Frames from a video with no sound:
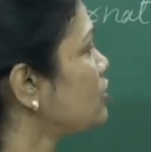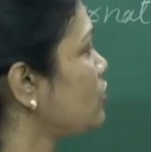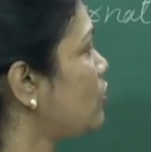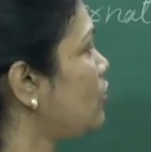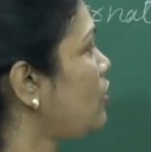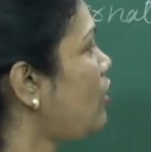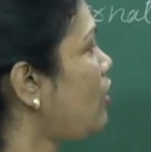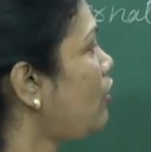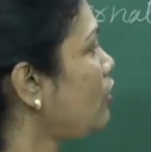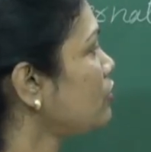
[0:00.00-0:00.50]

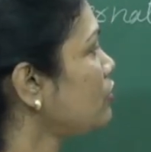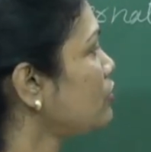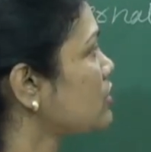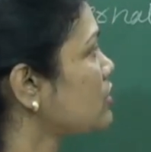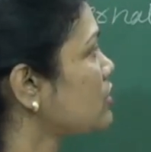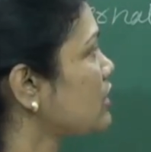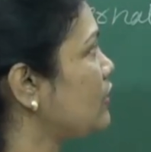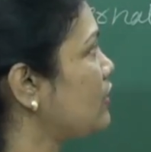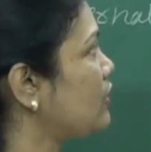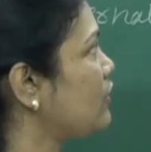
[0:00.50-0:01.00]
So all
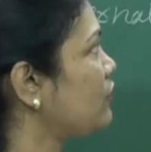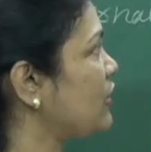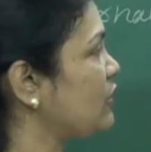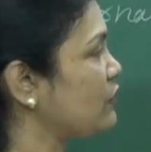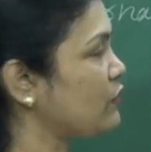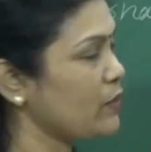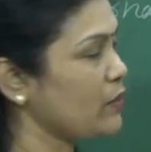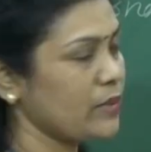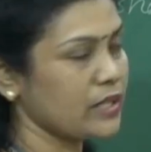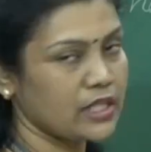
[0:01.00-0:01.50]
those kind of
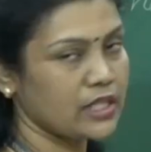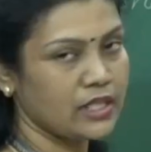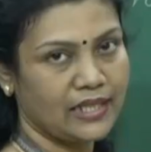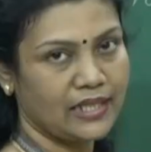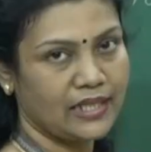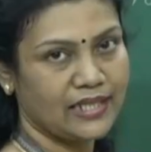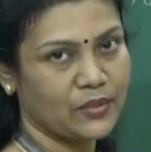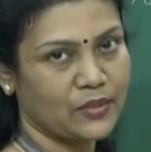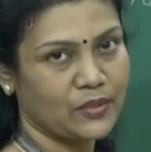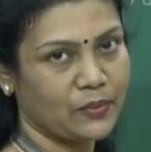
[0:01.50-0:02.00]

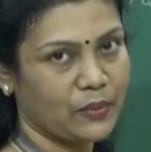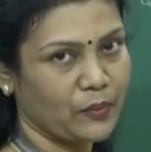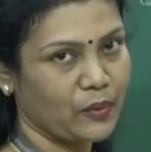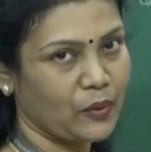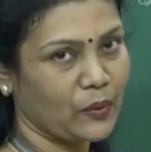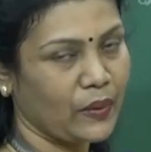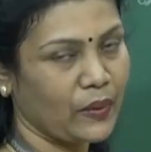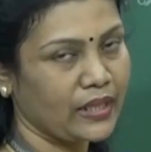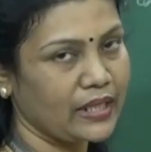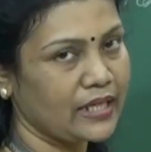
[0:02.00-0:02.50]
information needs to be
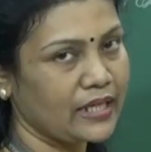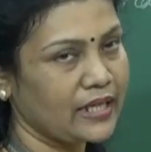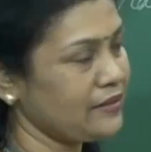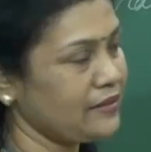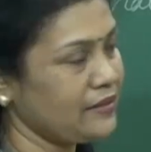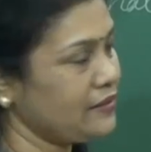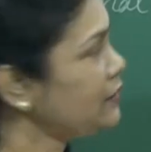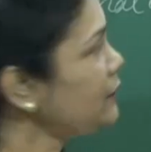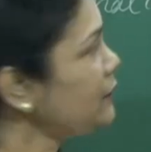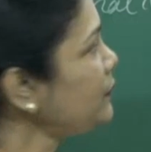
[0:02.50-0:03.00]
provided
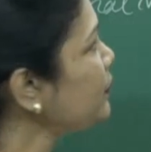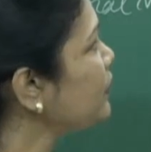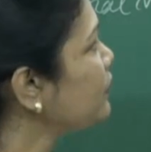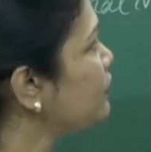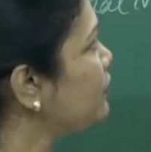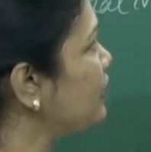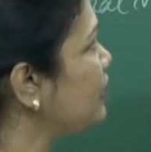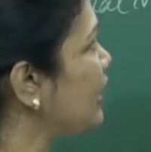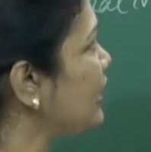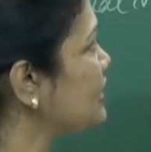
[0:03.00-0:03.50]
under
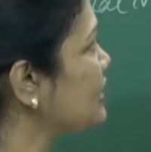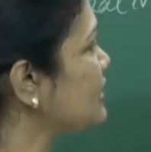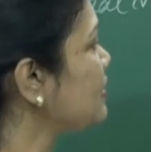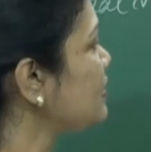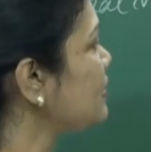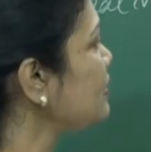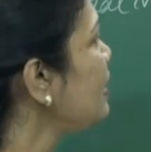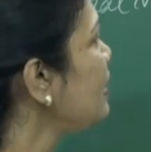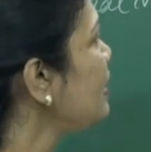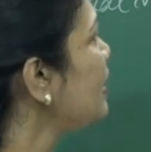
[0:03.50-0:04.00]

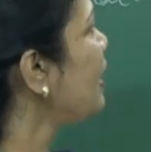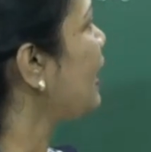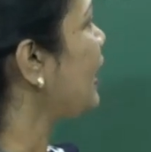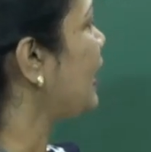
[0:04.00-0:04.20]
financial